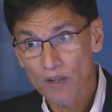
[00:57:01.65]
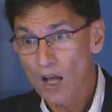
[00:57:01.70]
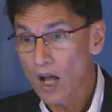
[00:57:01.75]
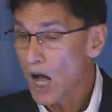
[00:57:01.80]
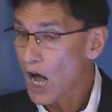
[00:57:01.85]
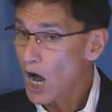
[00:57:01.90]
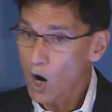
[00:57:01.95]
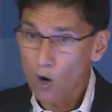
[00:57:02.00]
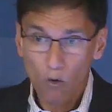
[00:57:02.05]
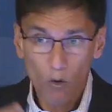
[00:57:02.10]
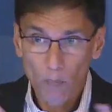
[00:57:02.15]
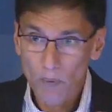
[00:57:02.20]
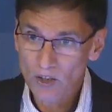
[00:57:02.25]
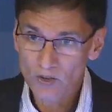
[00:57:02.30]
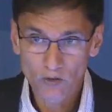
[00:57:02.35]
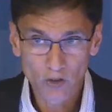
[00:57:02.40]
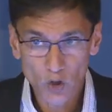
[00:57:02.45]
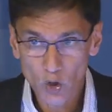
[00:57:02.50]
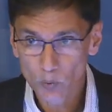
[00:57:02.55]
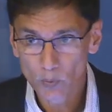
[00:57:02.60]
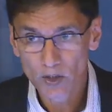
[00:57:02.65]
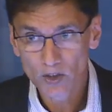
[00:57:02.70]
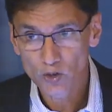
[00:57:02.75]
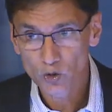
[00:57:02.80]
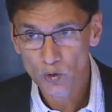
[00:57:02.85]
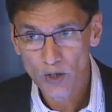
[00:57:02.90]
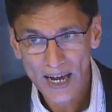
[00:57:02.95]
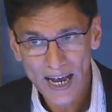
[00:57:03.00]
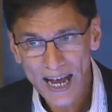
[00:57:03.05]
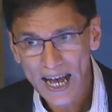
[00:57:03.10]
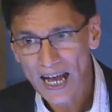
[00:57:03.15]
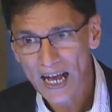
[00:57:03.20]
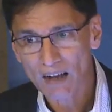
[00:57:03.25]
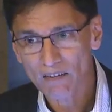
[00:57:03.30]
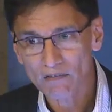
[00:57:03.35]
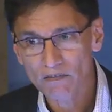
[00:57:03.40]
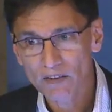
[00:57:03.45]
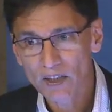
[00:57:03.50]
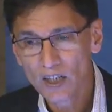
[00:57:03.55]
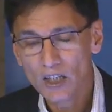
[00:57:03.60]
How much renewables you have,
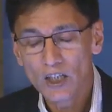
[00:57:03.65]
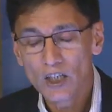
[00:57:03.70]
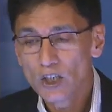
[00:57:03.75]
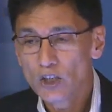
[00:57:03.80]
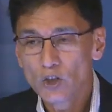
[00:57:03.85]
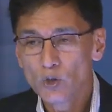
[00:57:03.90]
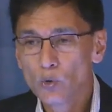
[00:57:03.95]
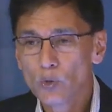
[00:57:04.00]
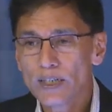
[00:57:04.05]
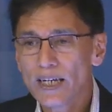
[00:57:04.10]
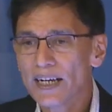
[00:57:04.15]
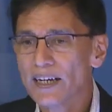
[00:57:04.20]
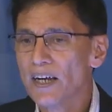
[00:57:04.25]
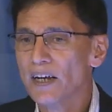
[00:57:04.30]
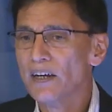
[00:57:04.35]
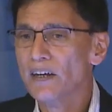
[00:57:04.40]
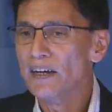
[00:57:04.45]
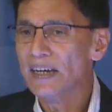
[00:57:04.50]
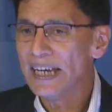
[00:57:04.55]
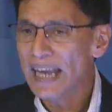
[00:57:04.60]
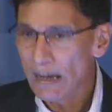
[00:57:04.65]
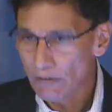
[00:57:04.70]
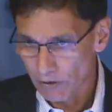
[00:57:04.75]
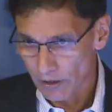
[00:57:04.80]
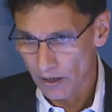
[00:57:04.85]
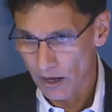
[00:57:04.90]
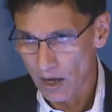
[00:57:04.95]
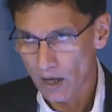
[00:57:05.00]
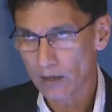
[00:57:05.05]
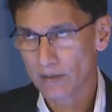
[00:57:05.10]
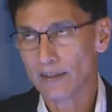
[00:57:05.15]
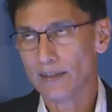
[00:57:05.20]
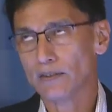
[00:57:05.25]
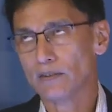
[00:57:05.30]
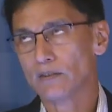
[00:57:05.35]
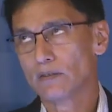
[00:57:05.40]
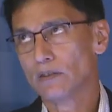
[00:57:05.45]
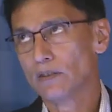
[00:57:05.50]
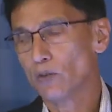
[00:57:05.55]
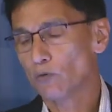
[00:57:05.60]
you can never, at
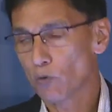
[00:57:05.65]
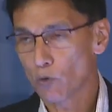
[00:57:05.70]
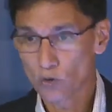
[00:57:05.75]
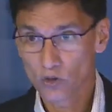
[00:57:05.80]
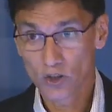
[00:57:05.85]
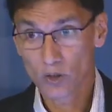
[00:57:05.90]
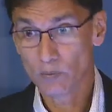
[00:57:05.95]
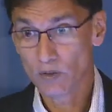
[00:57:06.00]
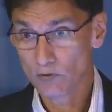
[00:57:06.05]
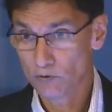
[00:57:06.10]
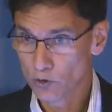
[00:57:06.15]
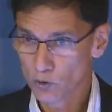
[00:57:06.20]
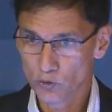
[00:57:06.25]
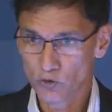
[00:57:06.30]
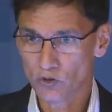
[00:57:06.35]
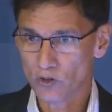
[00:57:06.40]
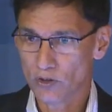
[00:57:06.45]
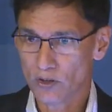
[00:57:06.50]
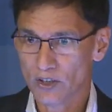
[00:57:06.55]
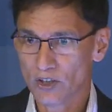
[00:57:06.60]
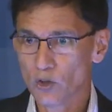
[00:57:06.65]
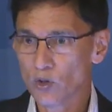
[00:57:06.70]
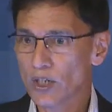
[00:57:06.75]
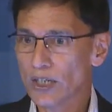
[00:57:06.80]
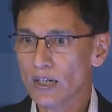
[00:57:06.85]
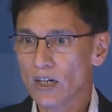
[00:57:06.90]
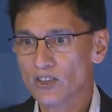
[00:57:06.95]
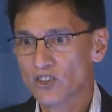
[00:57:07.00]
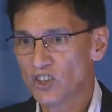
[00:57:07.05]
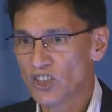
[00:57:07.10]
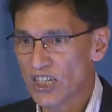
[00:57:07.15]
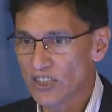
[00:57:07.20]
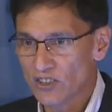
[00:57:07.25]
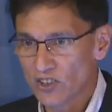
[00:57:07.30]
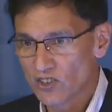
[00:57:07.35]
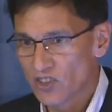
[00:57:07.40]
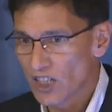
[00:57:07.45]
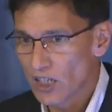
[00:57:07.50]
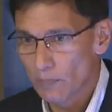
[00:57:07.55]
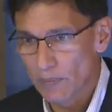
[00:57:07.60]
least in the foreseeable future, you cannot change a
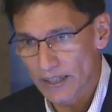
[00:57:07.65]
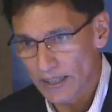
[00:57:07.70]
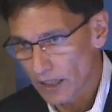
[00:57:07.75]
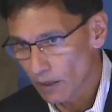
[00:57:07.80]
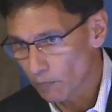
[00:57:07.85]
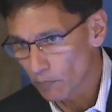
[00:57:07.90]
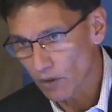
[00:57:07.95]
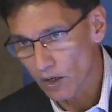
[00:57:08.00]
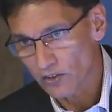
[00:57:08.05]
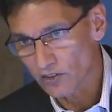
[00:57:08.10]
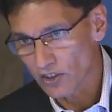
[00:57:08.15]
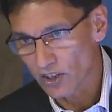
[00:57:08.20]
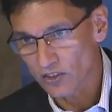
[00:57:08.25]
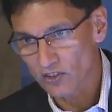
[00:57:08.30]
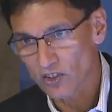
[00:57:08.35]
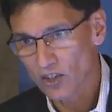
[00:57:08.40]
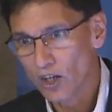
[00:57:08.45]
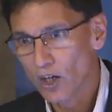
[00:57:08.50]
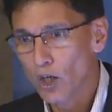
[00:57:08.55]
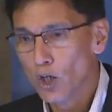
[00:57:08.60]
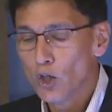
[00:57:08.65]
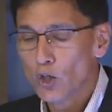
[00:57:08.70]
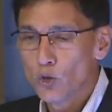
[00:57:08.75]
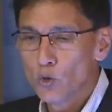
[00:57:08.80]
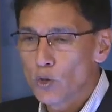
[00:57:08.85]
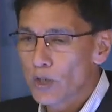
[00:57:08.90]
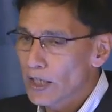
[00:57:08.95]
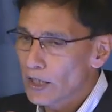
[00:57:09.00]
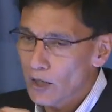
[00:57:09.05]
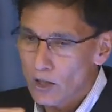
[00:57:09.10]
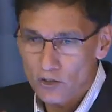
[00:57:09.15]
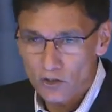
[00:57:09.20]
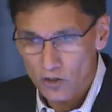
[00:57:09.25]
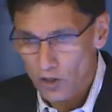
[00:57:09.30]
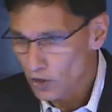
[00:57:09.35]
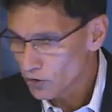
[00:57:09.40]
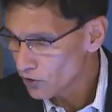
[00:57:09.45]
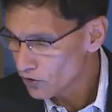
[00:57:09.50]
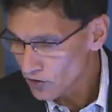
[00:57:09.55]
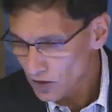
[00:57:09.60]
steel making process. You cannot
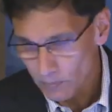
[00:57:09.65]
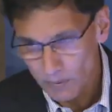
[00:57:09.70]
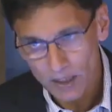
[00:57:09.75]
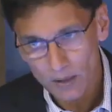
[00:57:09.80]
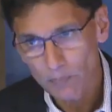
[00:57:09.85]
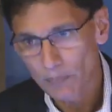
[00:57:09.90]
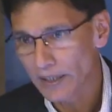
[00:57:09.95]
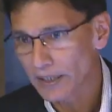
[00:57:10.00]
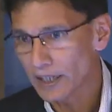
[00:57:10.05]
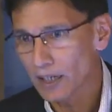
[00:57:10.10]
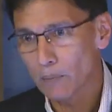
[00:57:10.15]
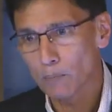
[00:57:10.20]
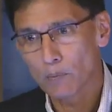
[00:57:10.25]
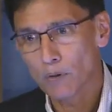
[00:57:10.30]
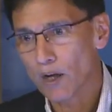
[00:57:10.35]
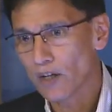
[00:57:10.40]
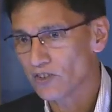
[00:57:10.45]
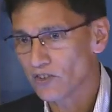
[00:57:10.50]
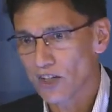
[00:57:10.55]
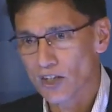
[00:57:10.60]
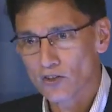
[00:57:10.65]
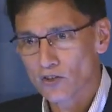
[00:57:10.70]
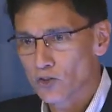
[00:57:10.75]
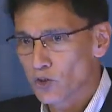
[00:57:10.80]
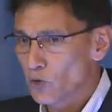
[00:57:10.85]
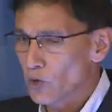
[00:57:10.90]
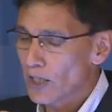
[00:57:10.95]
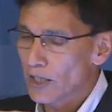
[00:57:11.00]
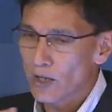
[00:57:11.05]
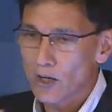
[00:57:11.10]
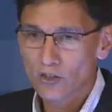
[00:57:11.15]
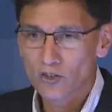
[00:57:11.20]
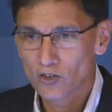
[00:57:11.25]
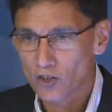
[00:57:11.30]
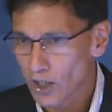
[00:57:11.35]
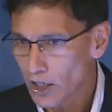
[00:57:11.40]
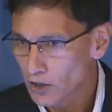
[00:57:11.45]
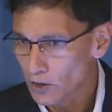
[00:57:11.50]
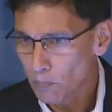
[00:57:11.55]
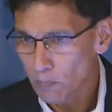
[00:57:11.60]
change a cement making process. You cannot
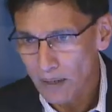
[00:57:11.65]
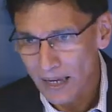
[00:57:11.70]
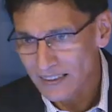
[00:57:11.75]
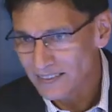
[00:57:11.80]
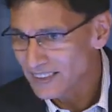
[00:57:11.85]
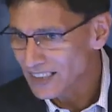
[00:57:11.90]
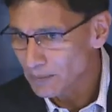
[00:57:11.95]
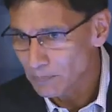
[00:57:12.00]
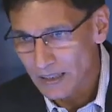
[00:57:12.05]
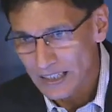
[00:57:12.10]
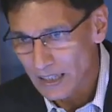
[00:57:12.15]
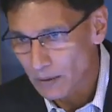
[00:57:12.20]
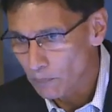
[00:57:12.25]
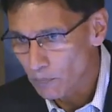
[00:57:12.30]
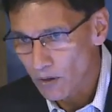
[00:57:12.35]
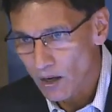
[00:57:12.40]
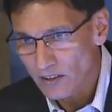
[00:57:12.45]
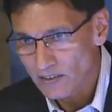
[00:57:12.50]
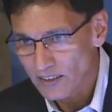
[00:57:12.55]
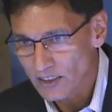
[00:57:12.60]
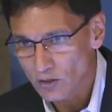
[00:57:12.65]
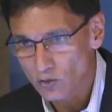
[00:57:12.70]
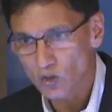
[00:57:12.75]
change a plastic making process.